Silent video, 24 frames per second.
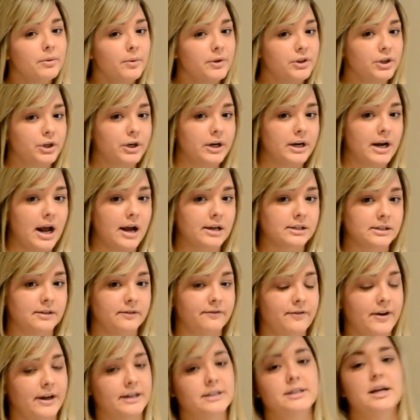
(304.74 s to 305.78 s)
what the greenhouse
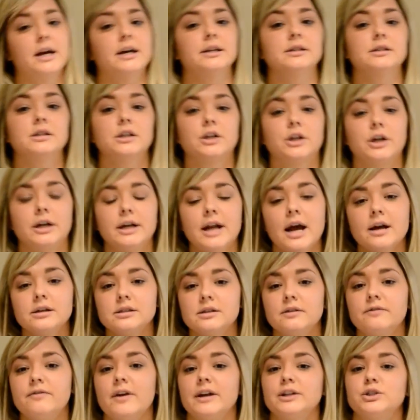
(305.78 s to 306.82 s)
effect does. The greenhouse
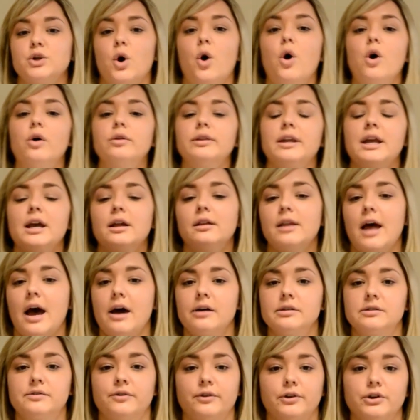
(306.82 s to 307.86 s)
effect only
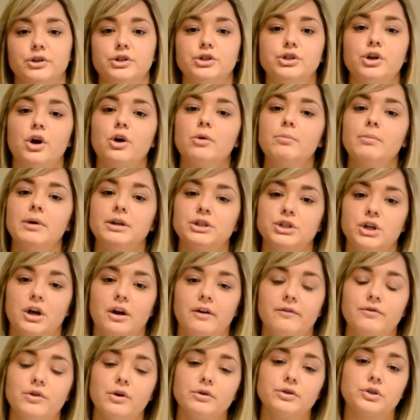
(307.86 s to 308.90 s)
allows for so much
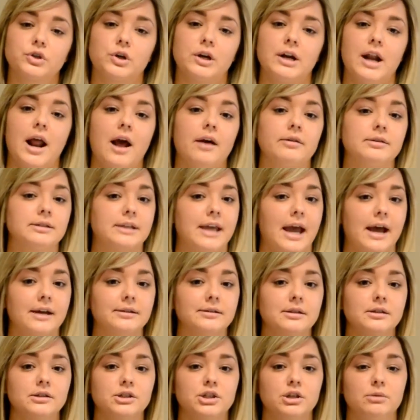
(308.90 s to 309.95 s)
of those greenhouse
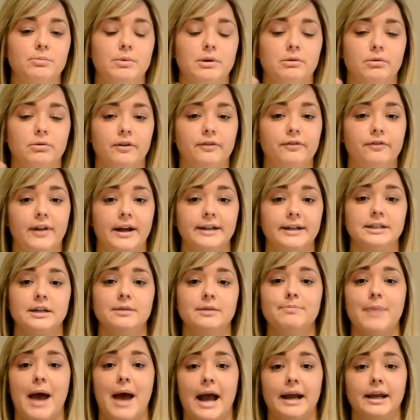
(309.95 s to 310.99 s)
gases to be
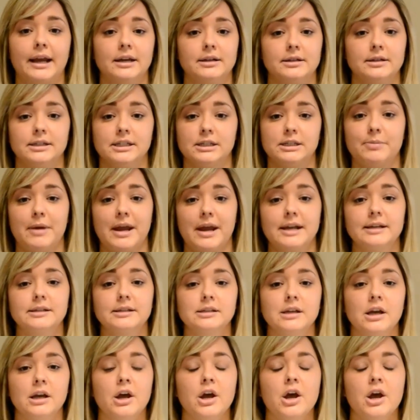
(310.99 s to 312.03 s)
reflected back into
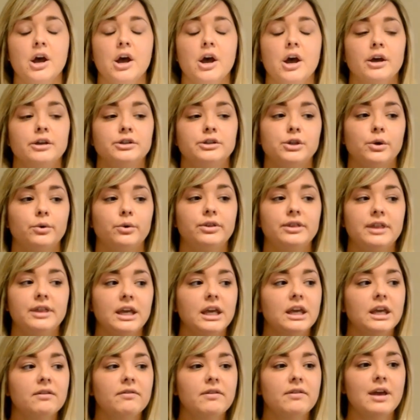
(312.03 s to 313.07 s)
space. So
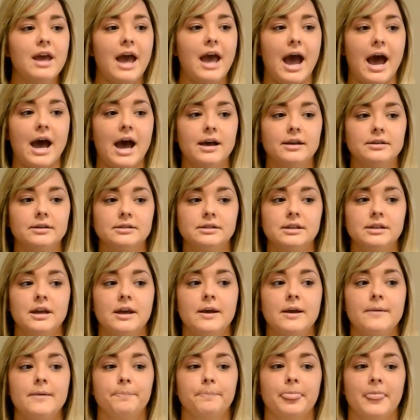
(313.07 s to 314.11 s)
think of it as,
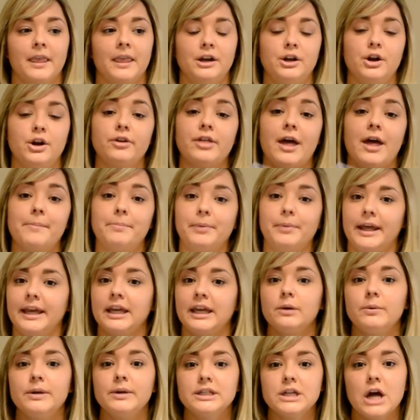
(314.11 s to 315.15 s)
that
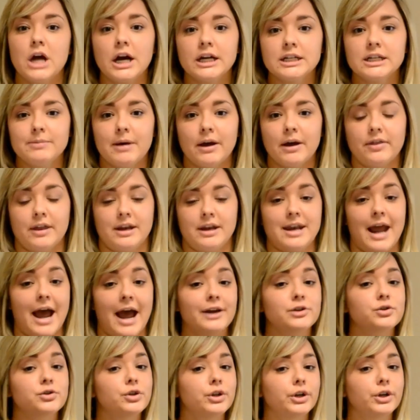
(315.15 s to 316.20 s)
blanket we talked about, the
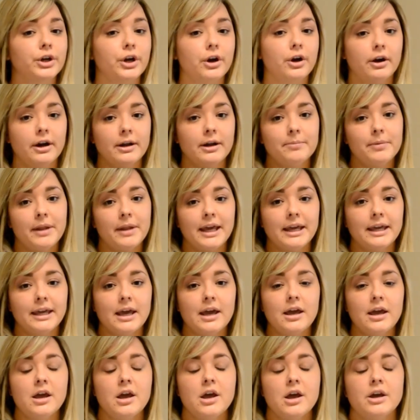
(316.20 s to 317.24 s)
natural occurring
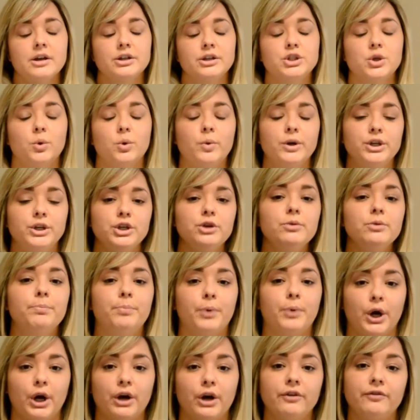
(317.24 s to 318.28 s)
blanket. So when you
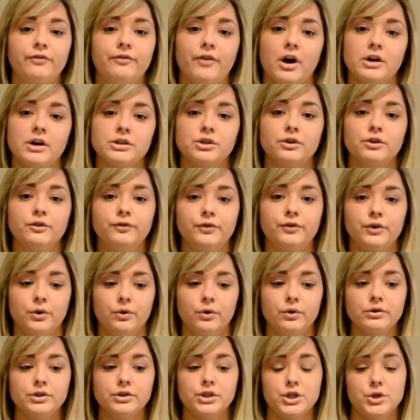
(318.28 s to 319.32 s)
burn fossil
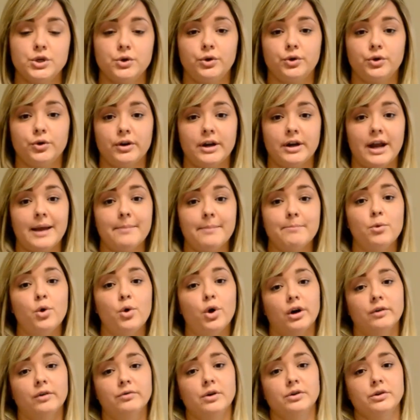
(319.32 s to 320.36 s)
fuels, you create
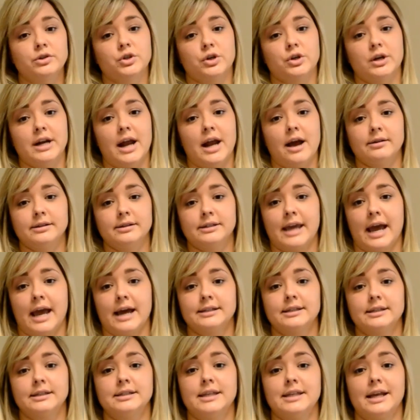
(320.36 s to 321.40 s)
more of those greenhouse
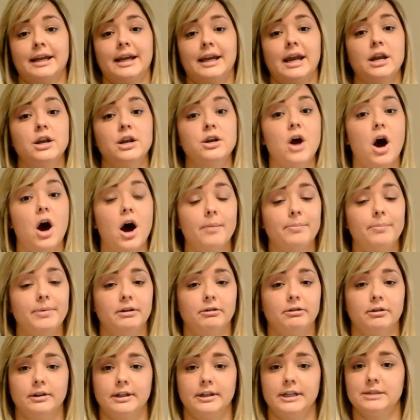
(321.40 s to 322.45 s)
gases that cannot be
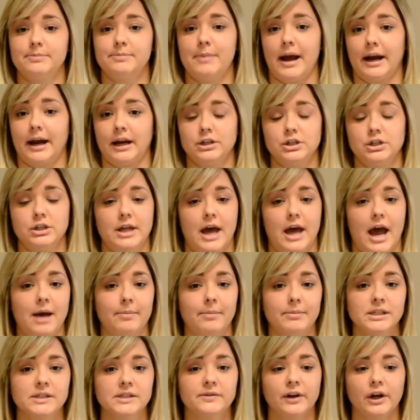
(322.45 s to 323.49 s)
released back into the
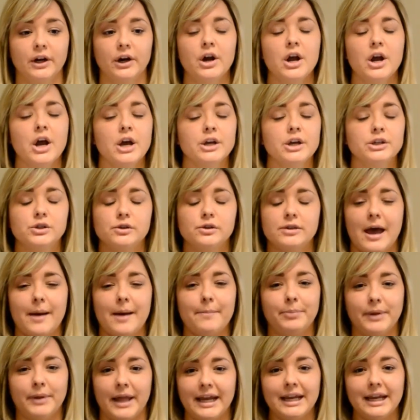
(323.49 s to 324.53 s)
atmosphere. So
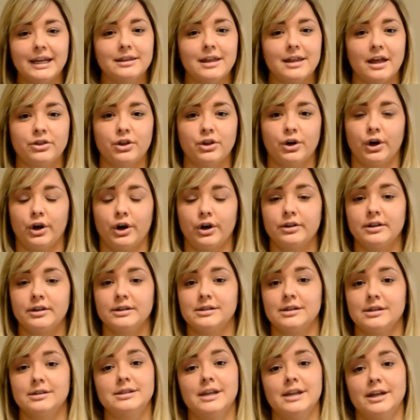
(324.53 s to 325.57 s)
that blanket that the Earth
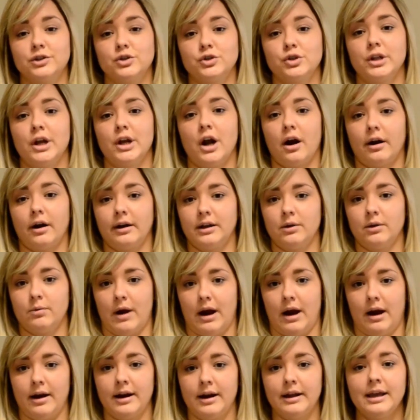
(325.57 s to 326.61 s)
is essentially already
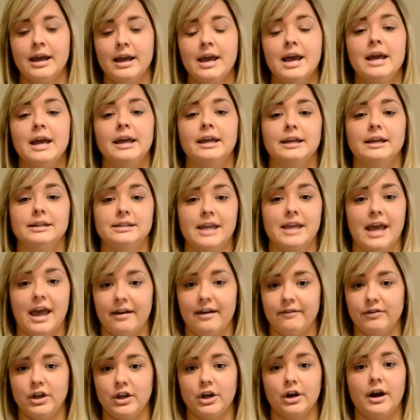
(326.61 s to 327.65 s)
wearing gets
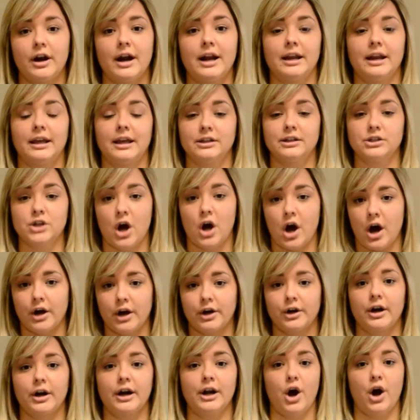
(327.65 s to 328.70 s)
heavier and it gets
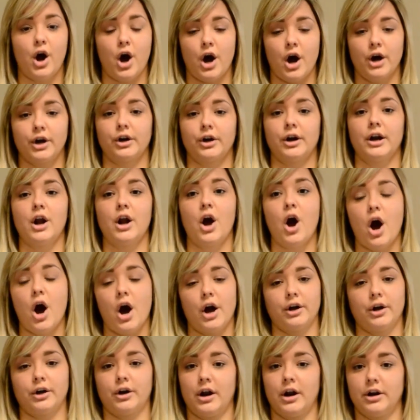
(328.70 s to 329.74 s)
hotter and hotter and
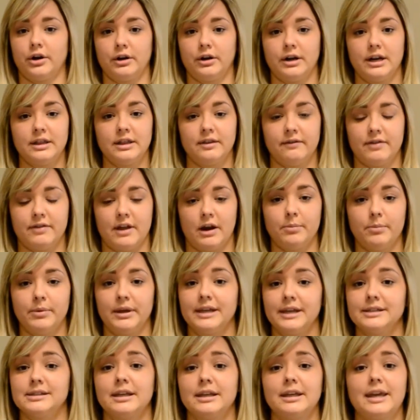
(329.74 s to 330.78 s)
hotter underneath of there
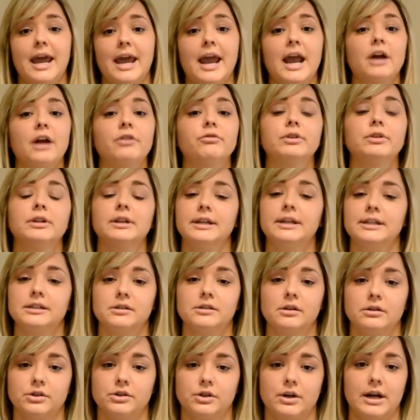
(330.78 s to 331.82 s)
because it can't release
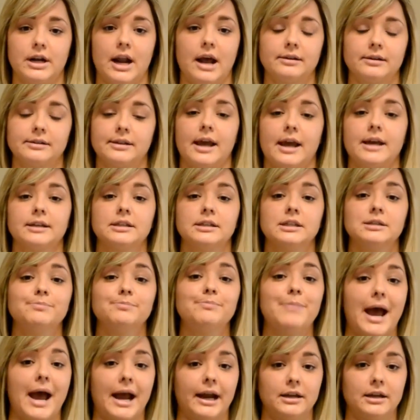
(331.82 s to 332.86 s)
those greenhouse gases
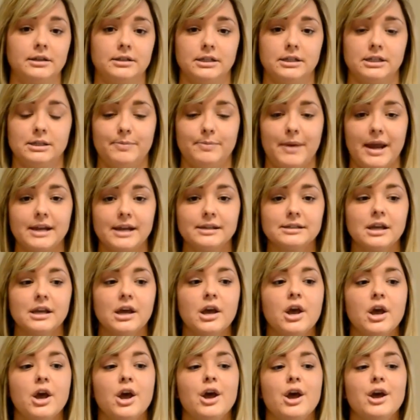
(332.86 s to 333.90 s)
back into space.
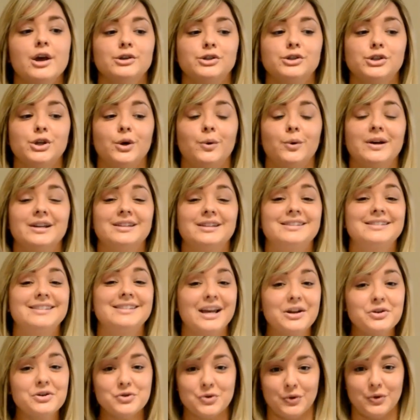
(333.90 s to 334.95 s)
So
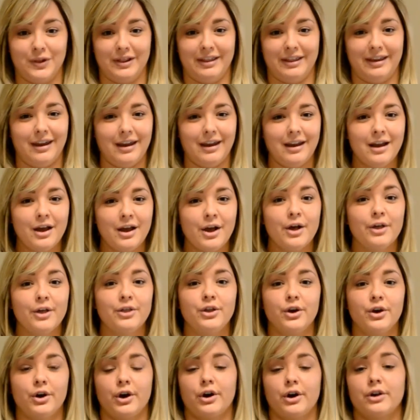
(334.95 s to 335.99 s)
essentially,
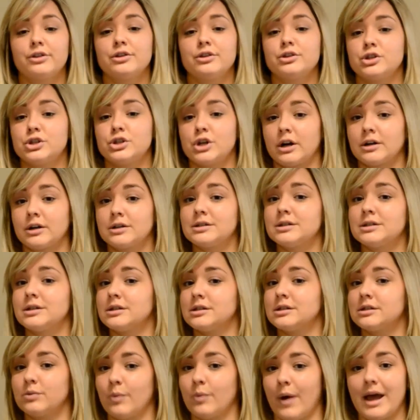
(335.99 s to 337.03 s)
the Earth starts to
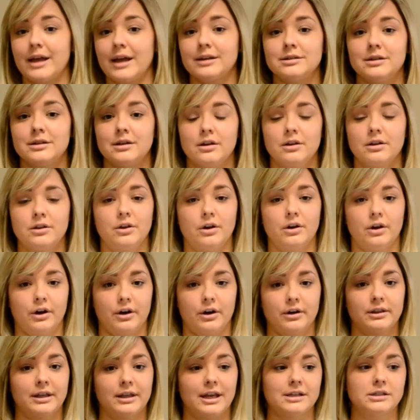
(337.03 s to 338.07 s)
sweat. The
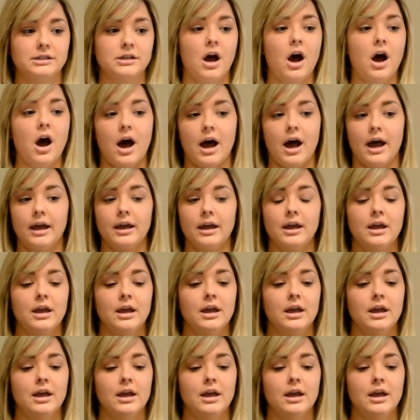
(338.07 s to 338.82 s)
Earth gets hot